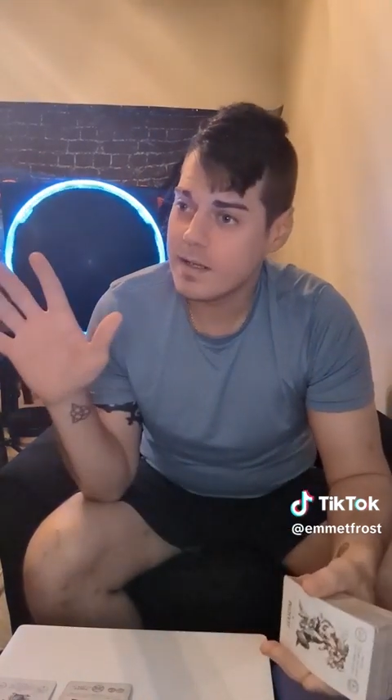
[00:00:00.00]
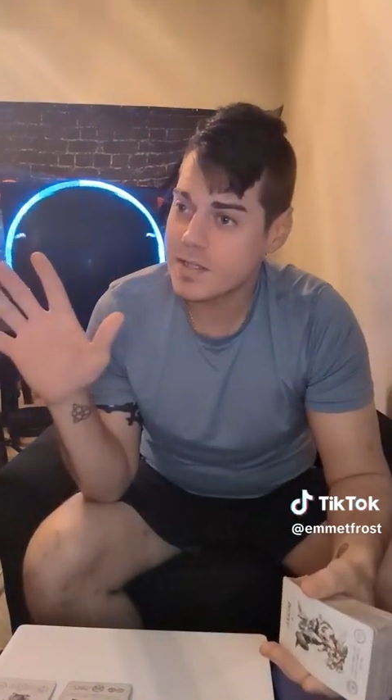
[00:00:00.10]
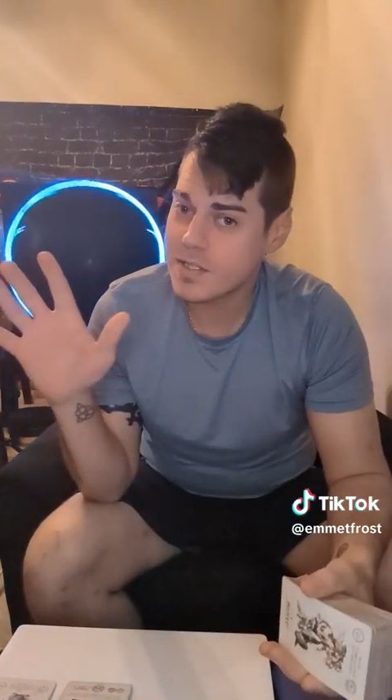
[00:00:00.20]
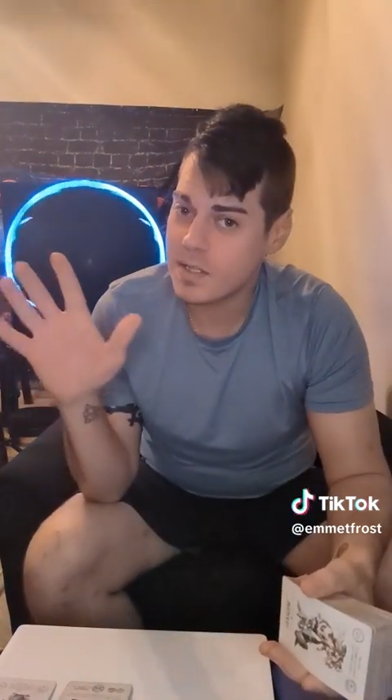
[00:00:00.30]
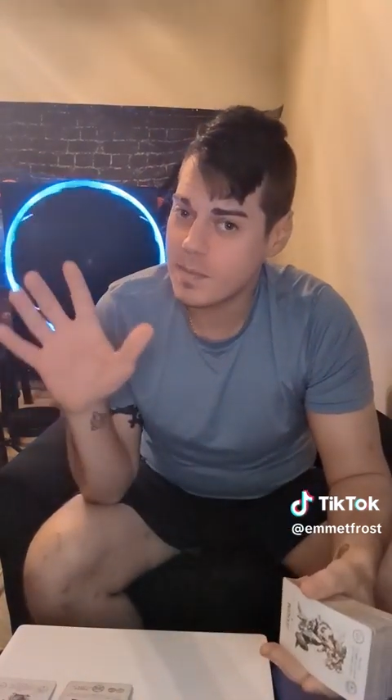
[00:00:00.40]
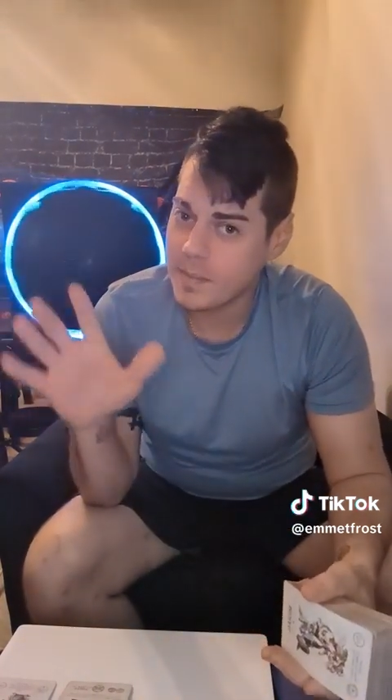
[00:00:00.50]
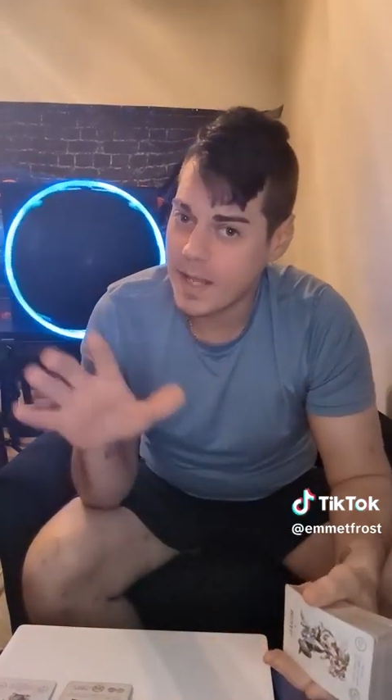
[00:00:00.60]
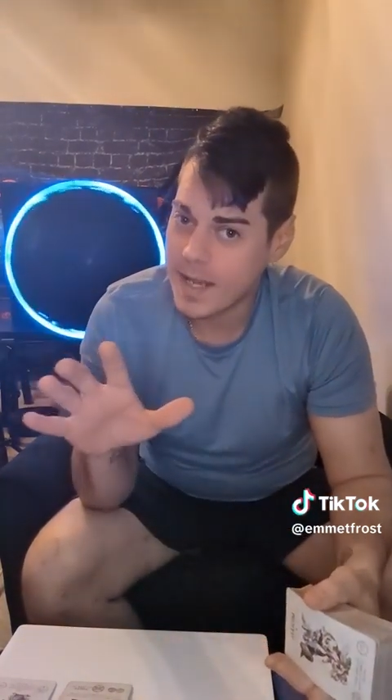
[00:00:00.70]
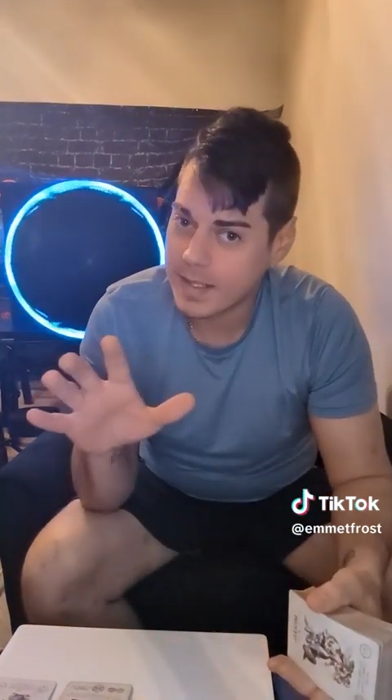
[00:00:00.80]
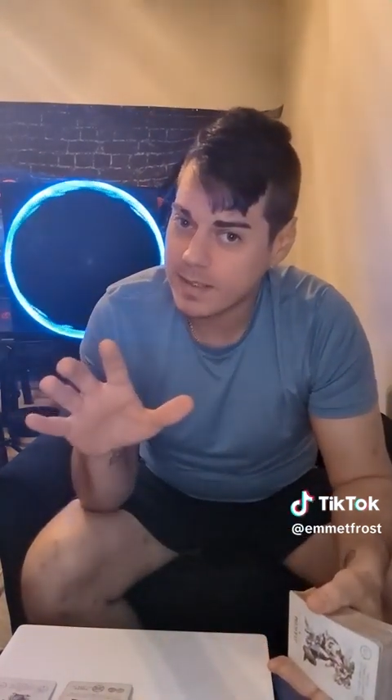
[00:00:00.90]
start
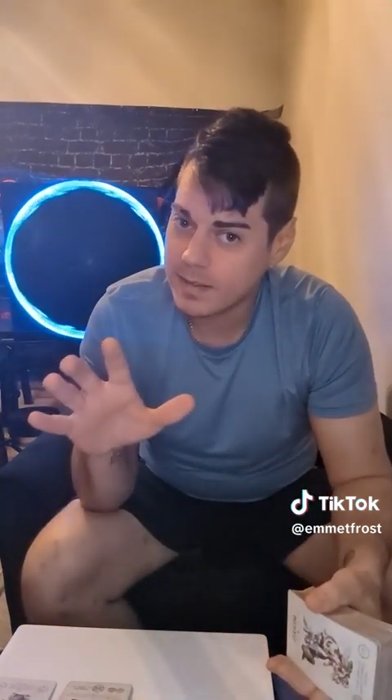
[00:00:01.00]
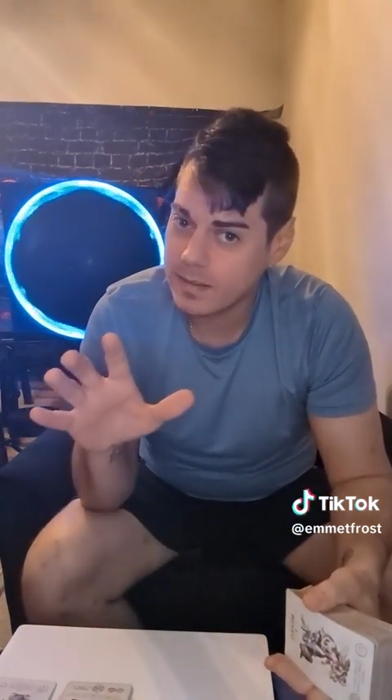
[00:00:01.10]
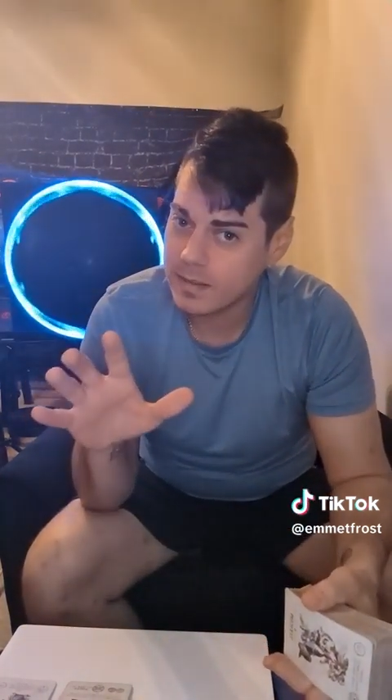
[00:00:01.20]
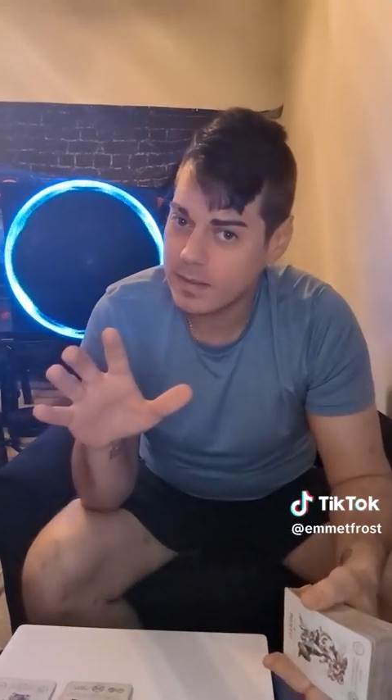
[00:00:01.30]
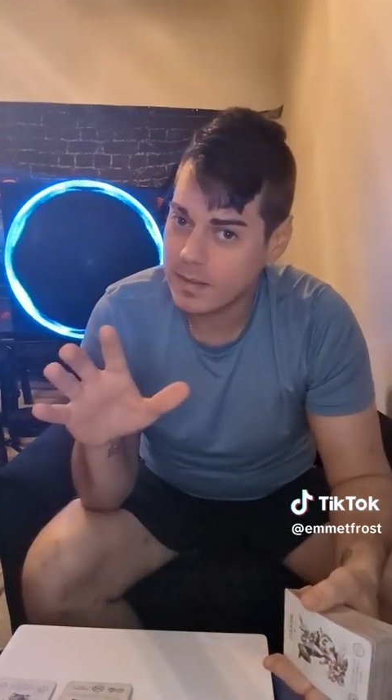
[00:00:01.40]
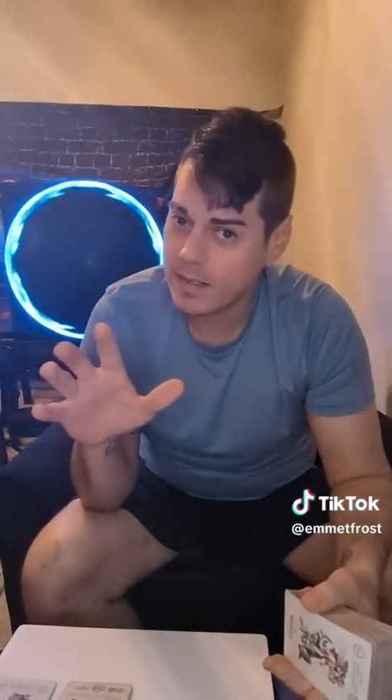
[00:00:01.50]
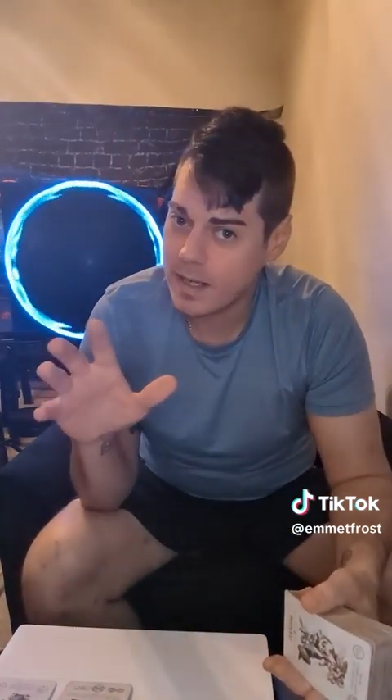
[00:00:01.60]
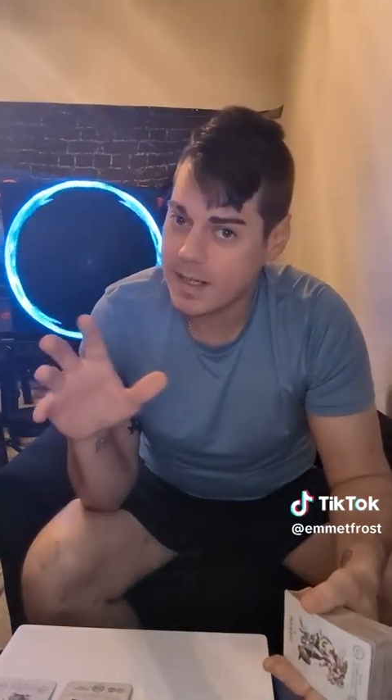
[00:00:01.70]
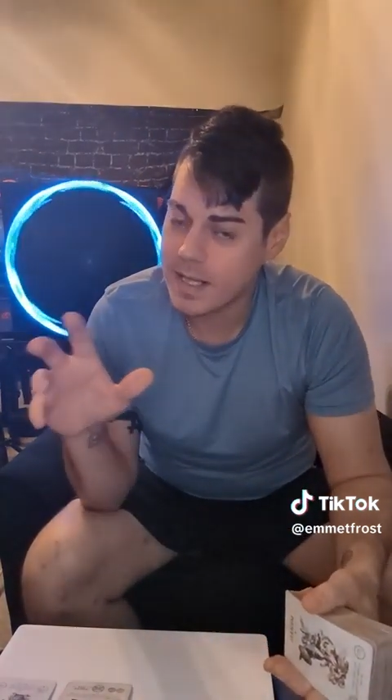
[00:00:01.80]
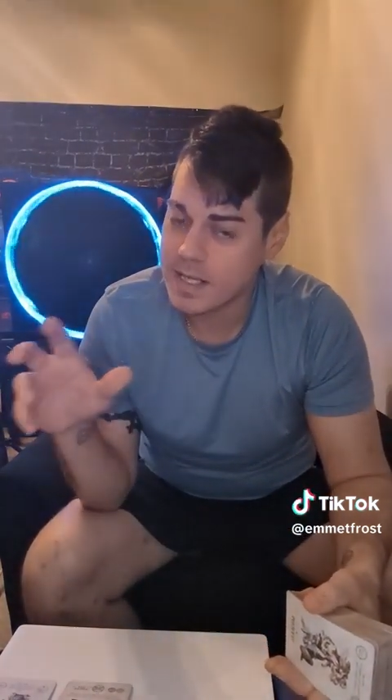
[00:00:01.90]
black
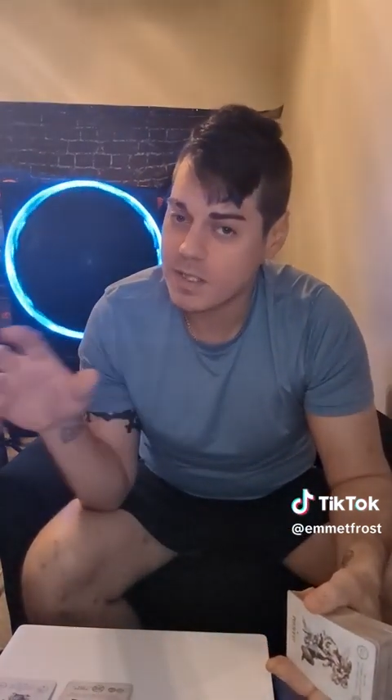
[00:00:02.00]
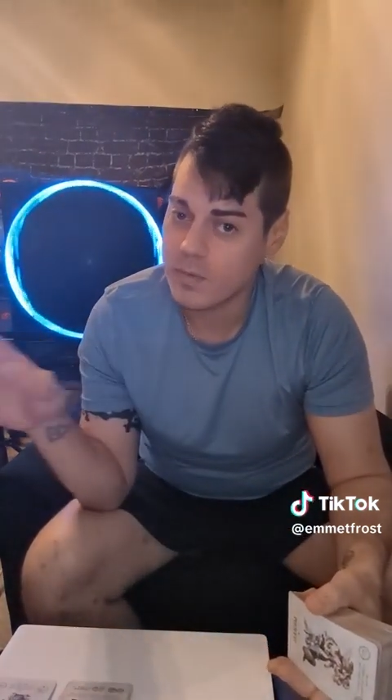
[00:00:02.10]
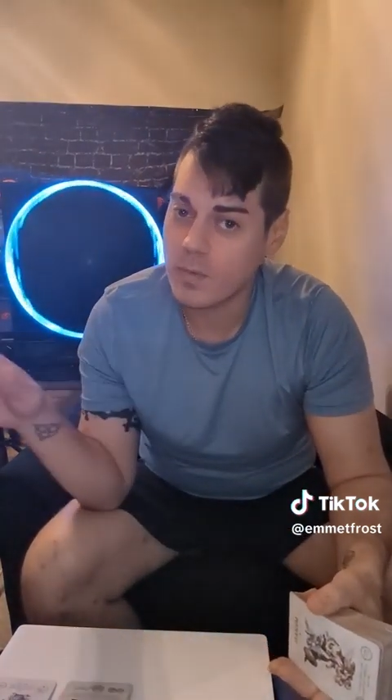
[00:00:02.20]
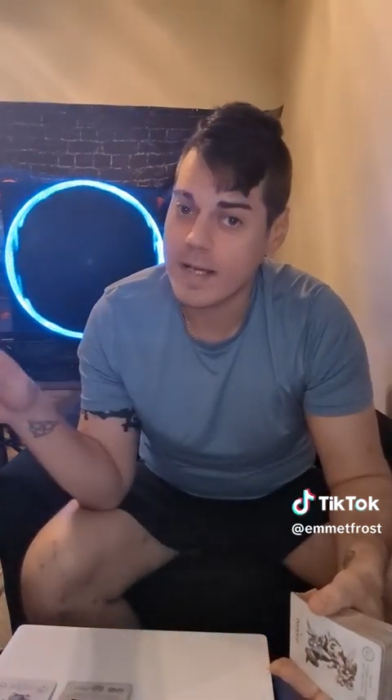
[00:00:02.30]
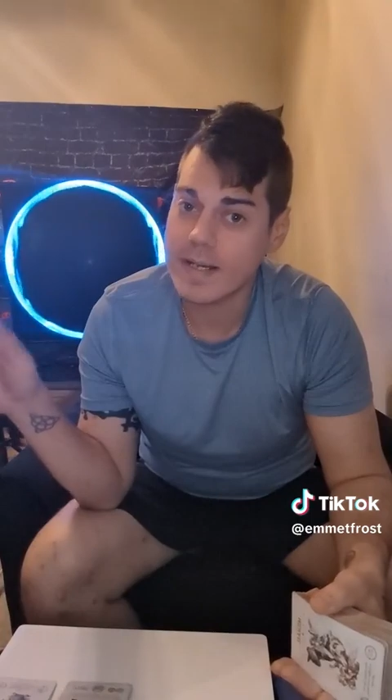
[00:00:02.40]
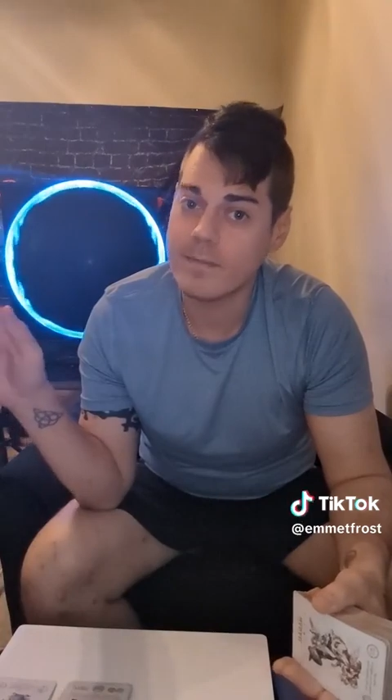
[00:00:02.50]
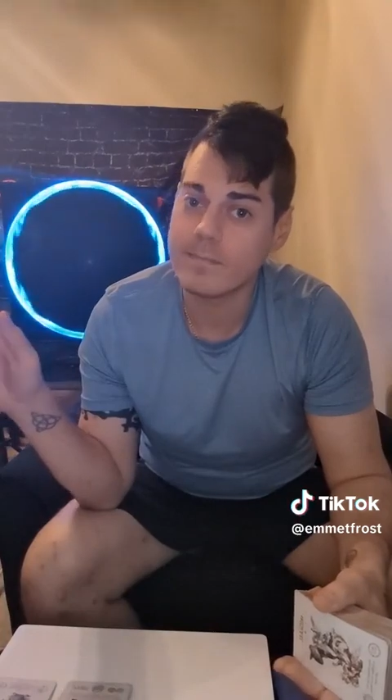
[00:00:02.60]
and then they turn white.